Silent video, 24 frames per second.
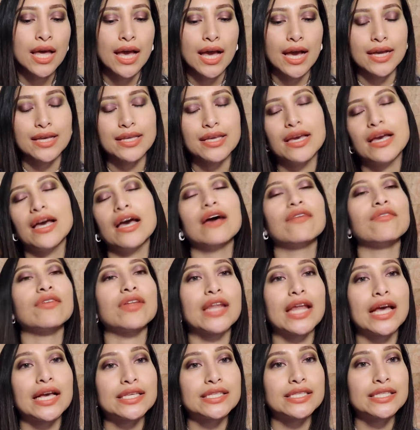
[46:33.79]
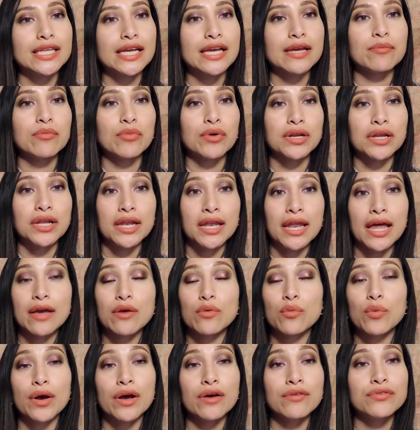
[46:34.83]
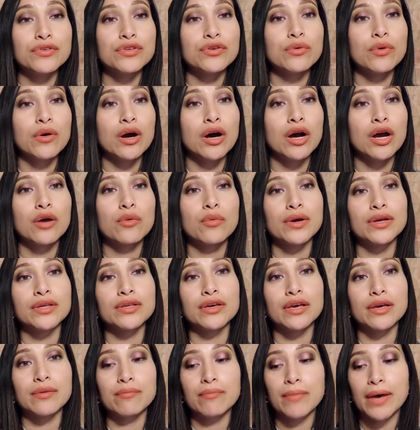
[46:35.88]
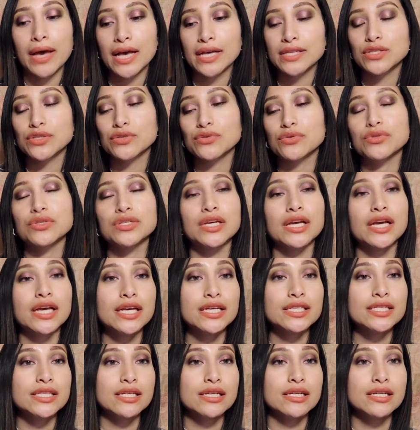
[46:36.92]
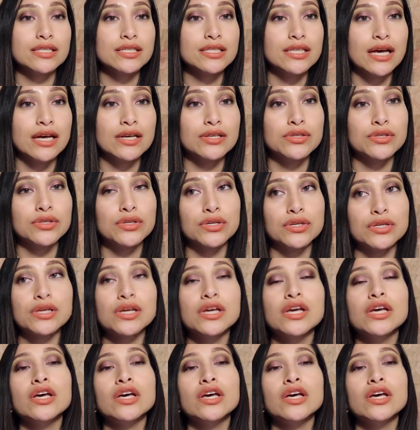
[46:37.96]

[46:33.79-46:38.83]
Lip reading: And yeah, have a nice day, morning, night, wherever you are. Wear your mask, use your hand sanitizer.